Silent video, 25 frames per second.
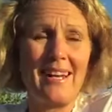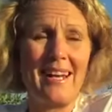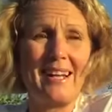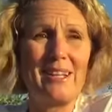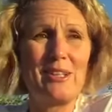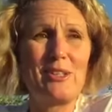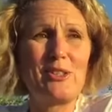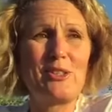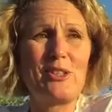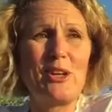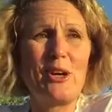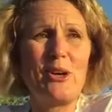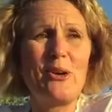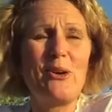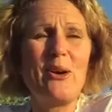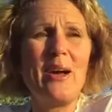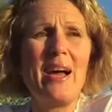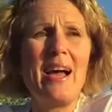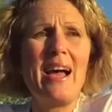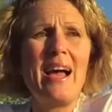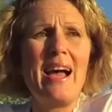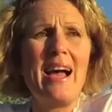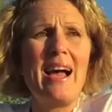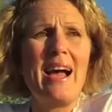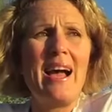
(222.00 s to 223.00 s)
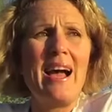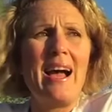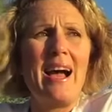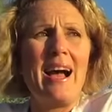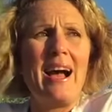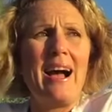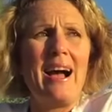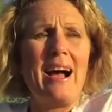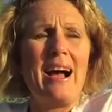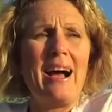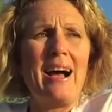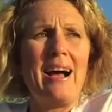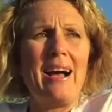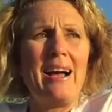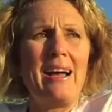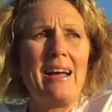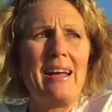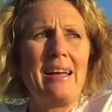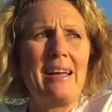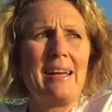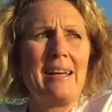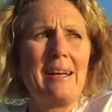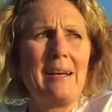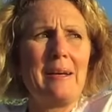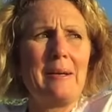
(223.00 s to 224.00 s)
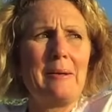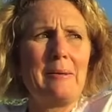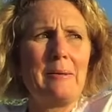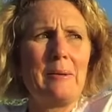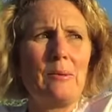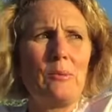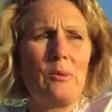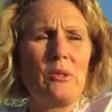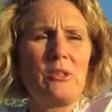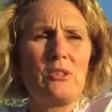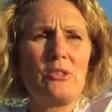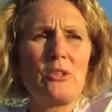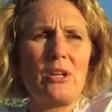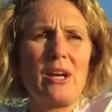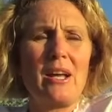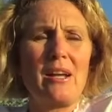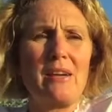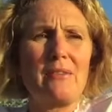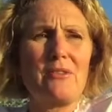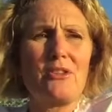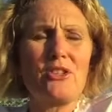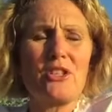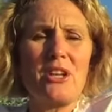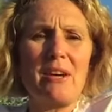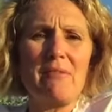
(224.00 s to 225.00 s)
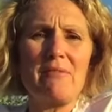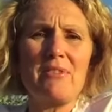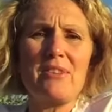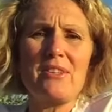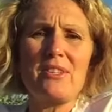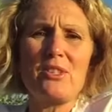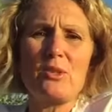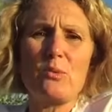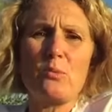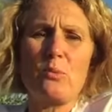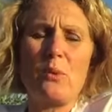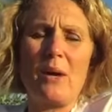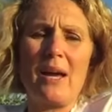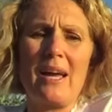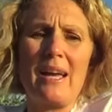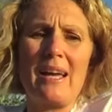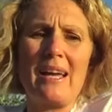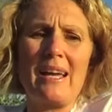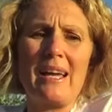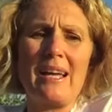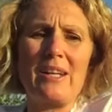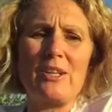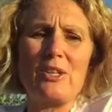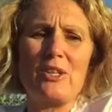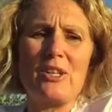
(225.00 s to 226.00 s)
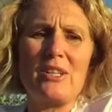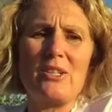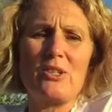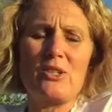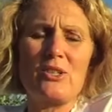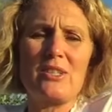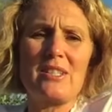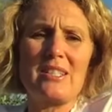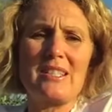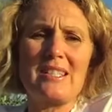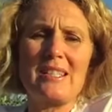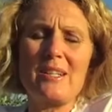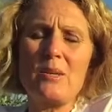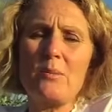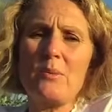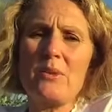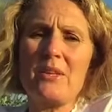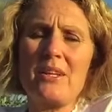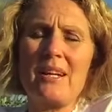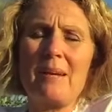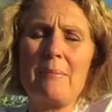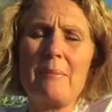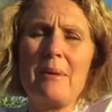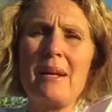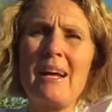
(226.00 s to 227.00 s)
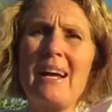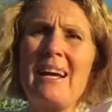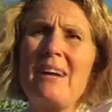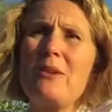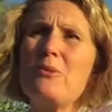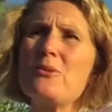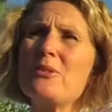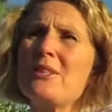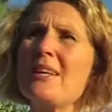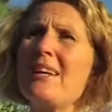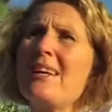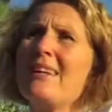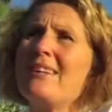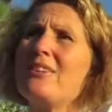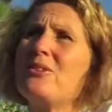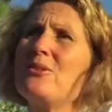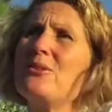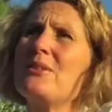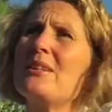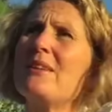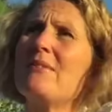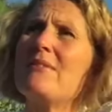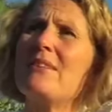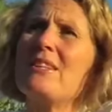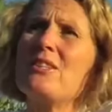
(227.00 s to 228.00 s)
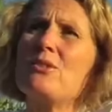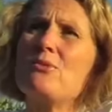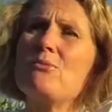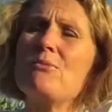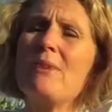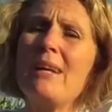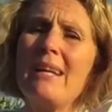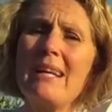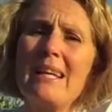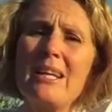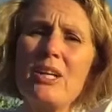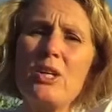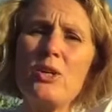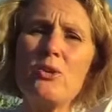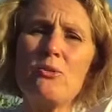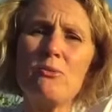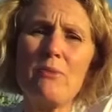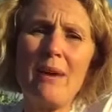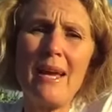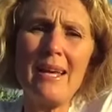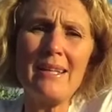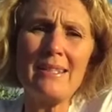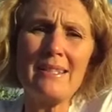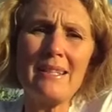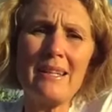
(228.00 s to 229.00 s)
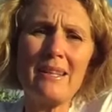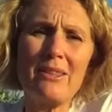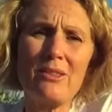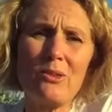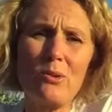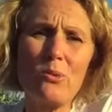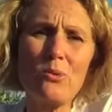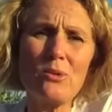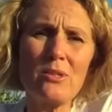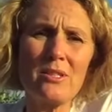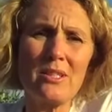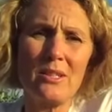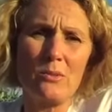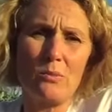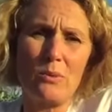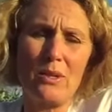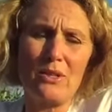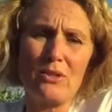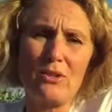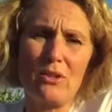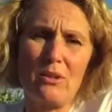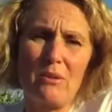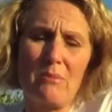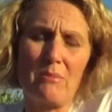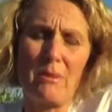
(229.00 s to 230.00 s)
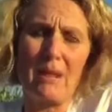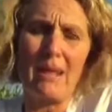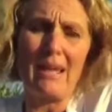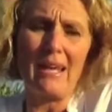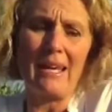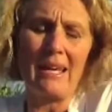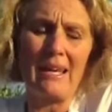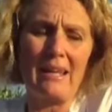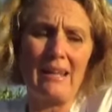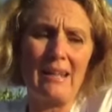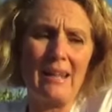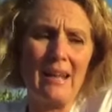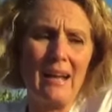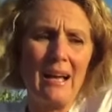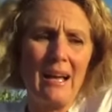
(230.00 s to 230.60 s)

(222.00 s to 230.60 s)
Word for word: And so I uh, would kind of shove this away and then just deal with it. But I also had to have these really crazy thoughts that went on in my head.